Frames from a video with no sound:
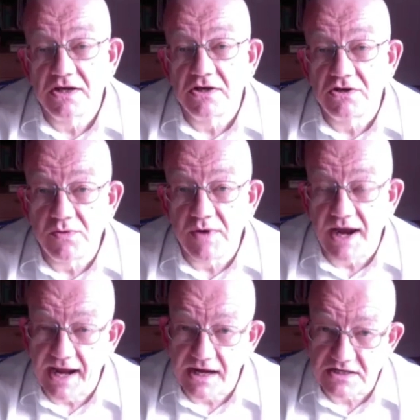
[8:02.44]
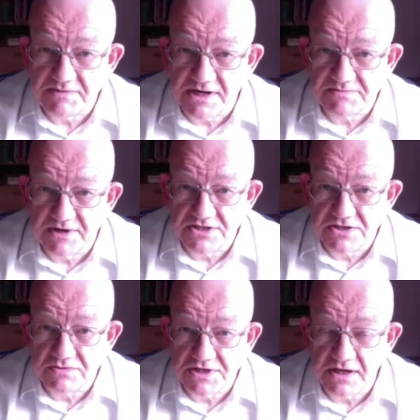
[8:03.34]
You act to maximize
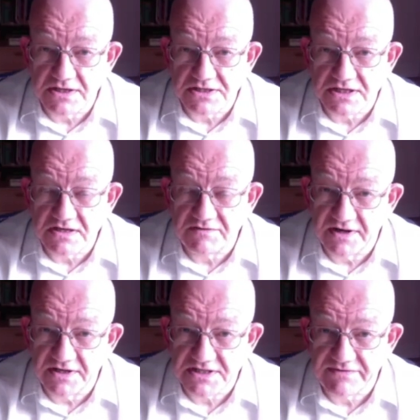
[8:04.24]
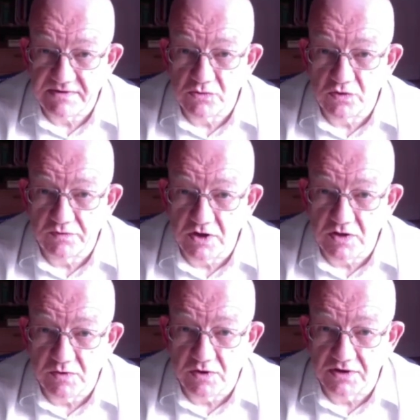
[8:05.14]
utility, defined as having more of what
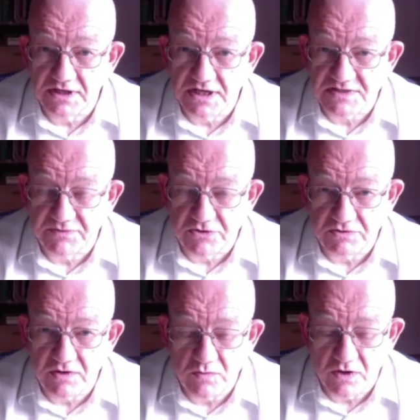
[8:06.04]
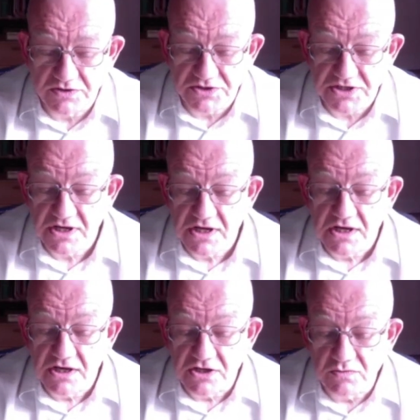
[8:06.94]
you want, less of what you don't want.
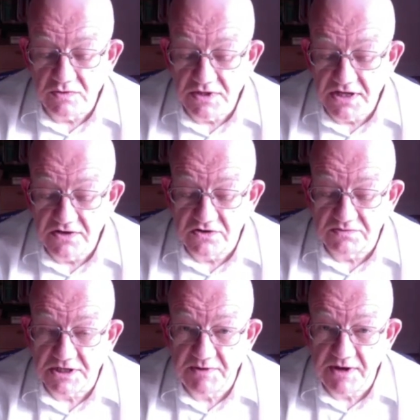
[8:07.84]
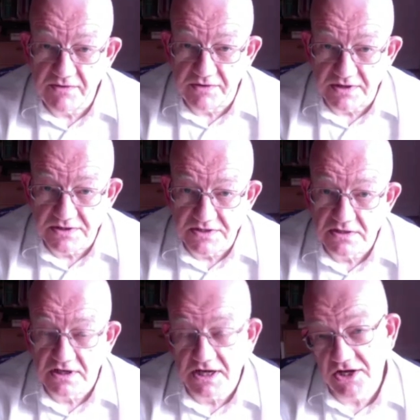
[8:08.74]
You learn from
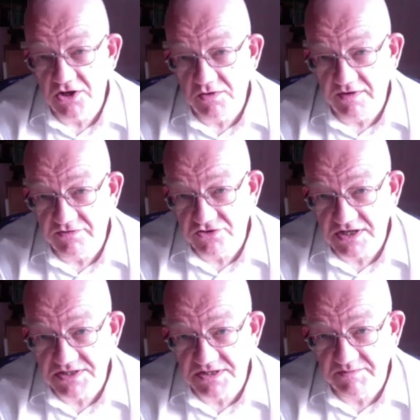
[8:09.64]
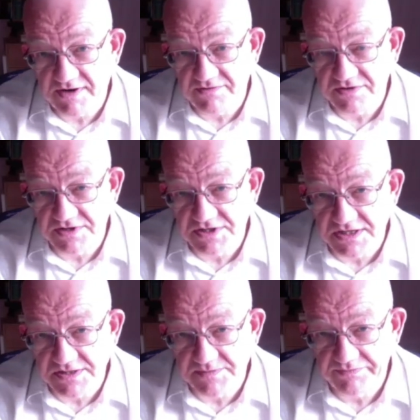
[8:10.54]
experience, and you have transitive
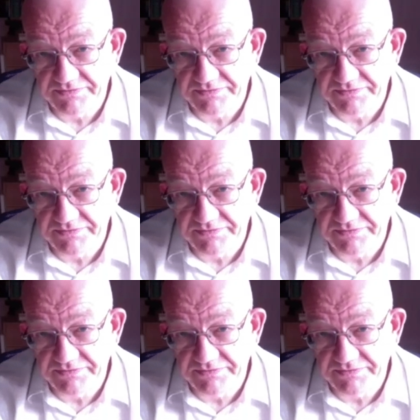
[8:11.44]
preferences.